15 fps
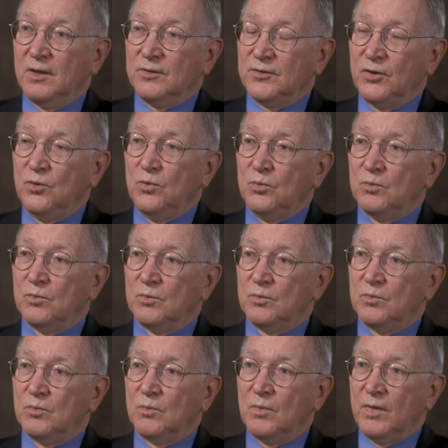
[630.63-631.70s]
So
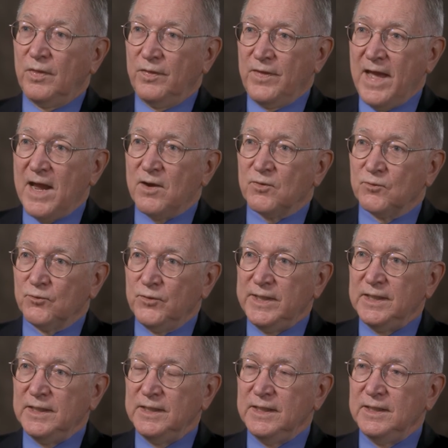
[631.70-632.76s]
that
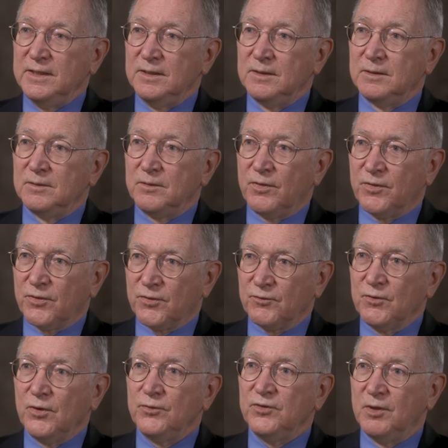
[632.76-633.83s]
really
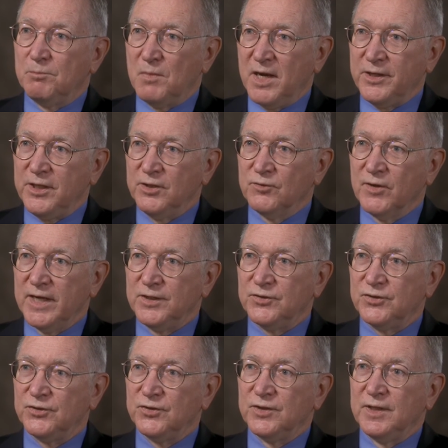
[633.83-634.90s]
throws a monkey
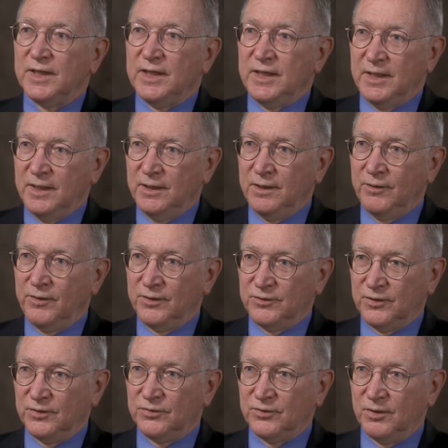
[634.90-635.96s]
wrench into the
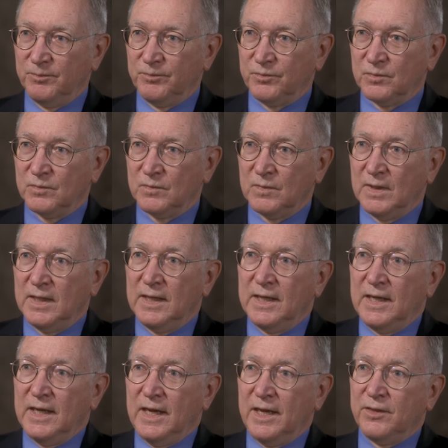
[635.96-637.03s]
system.
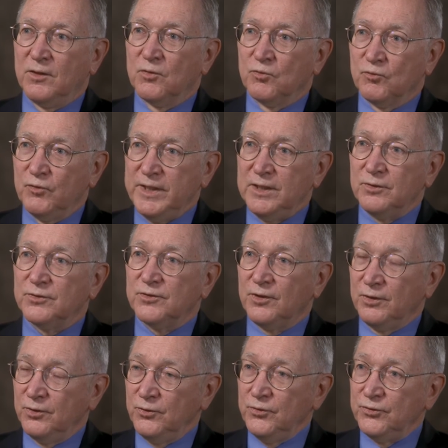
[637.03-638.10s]
And the real
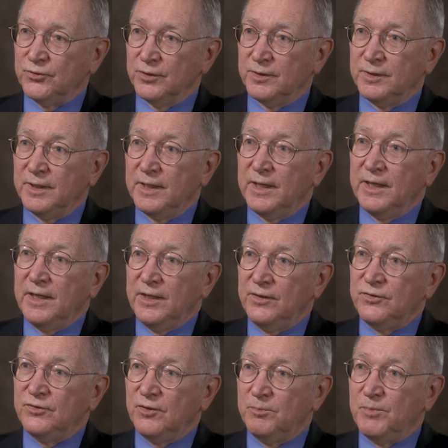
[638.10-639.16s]
solution
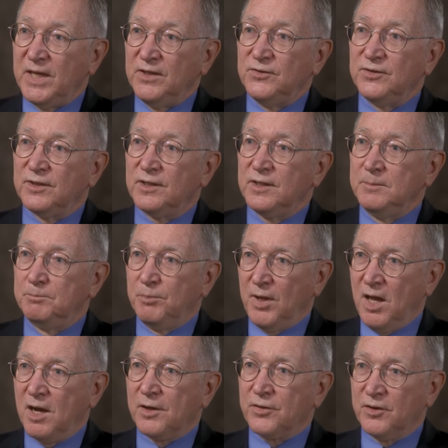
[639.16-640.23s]
is to basically
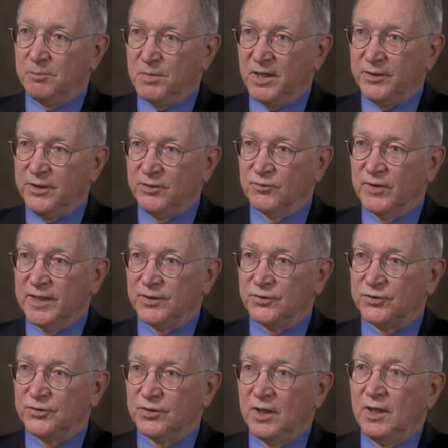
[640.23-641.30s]
block the monkey
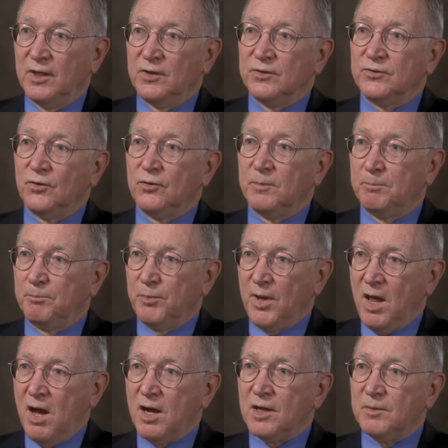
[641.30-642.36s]
wrench. So to
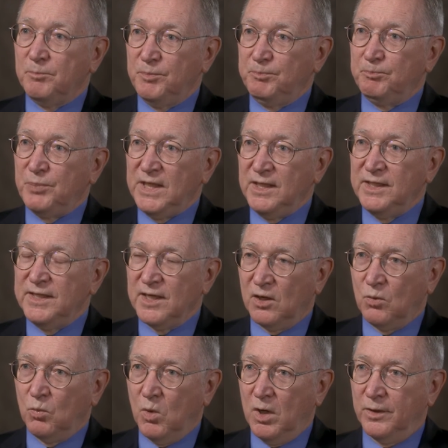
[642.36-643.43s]
block
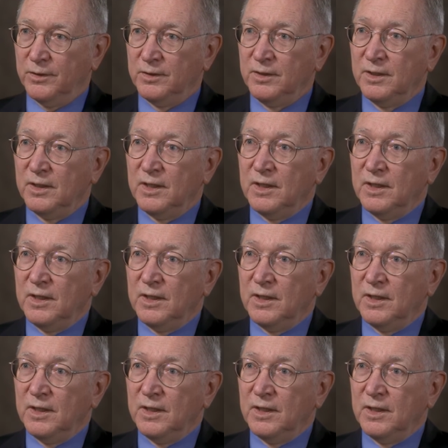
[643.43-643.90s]
PD-L1